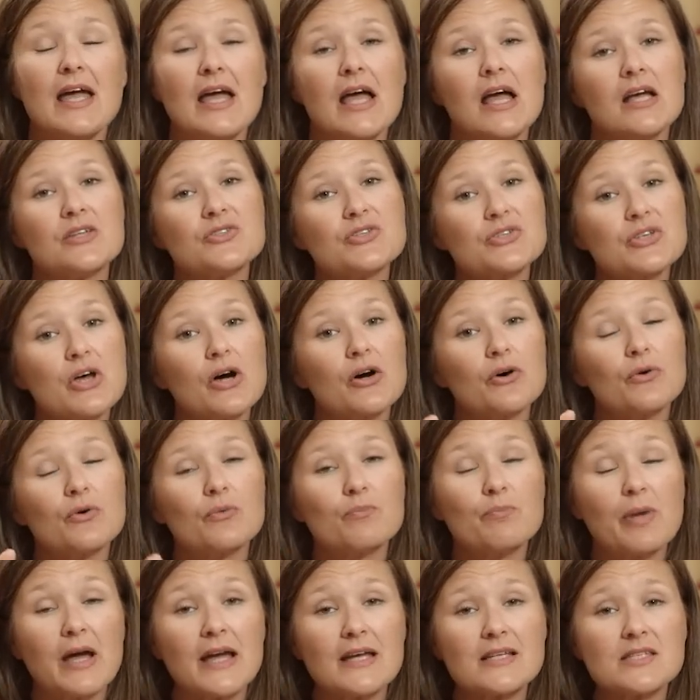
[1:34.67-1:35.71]
And so
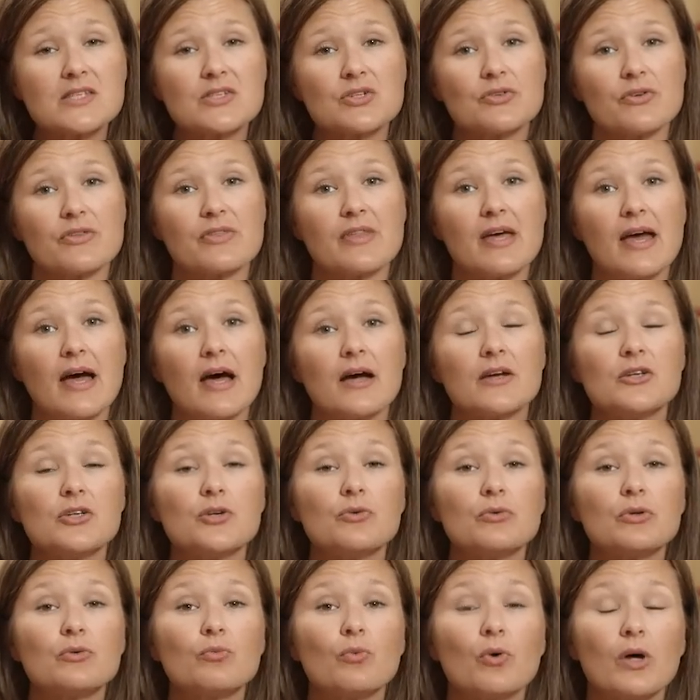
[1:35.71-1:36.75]
based on that, you
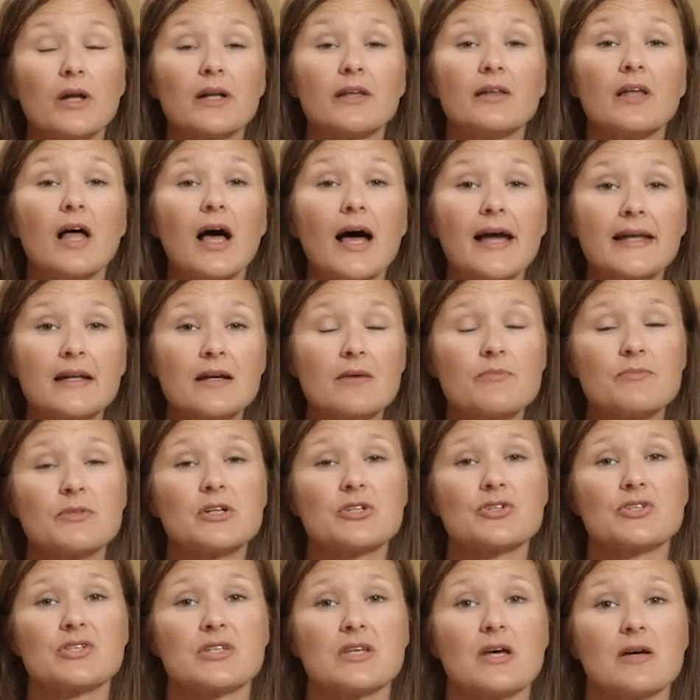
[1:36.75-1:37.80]
would want to line up their
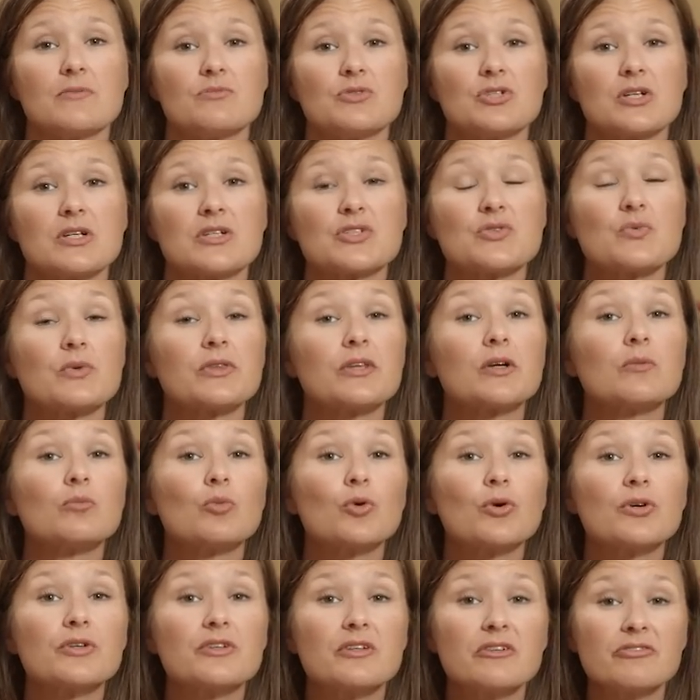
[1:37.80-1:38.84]
subjects with their
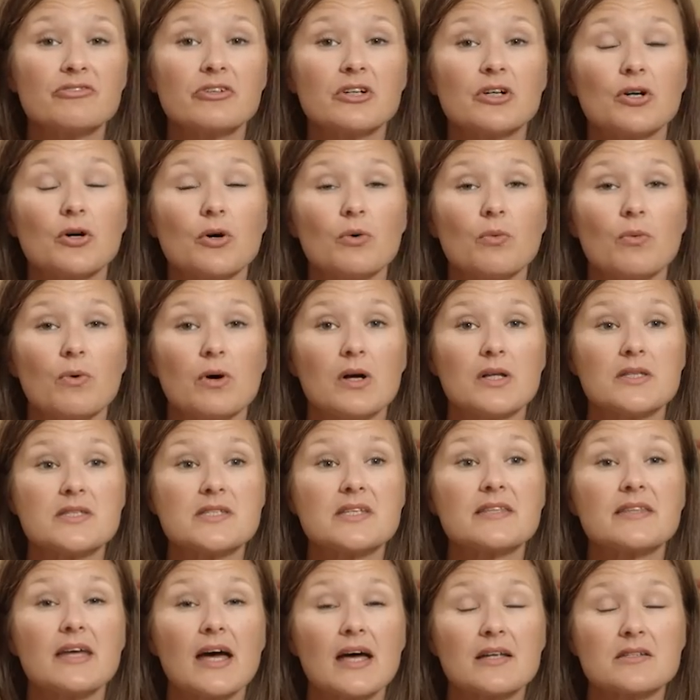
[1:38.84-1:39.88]
more difficult ones
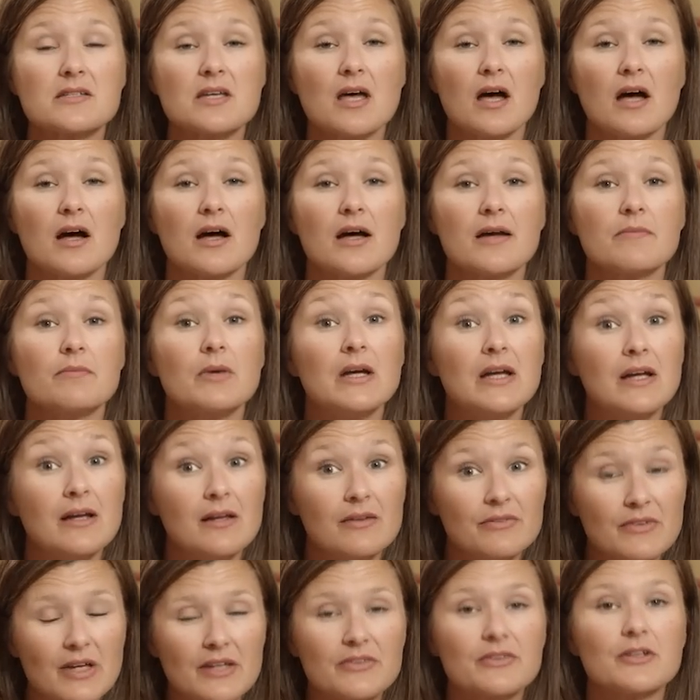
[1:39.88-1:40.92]
at that time
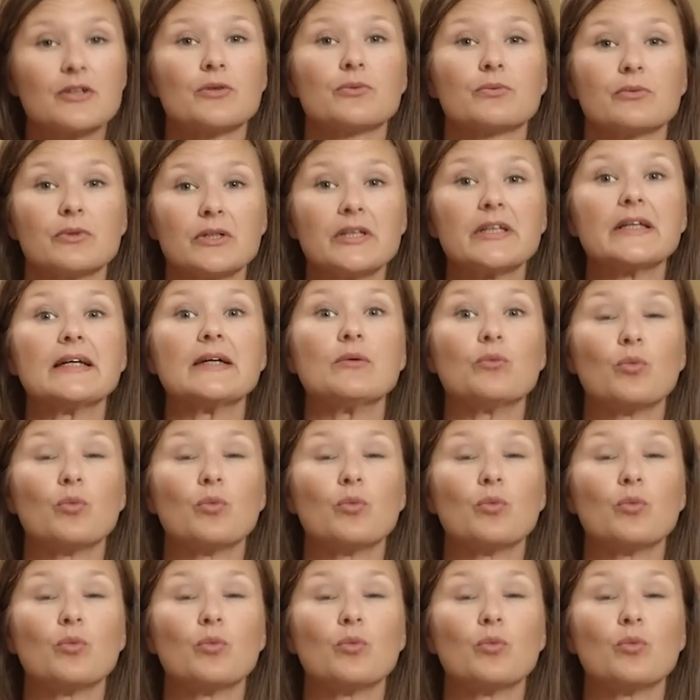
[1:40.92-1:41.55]
that they're really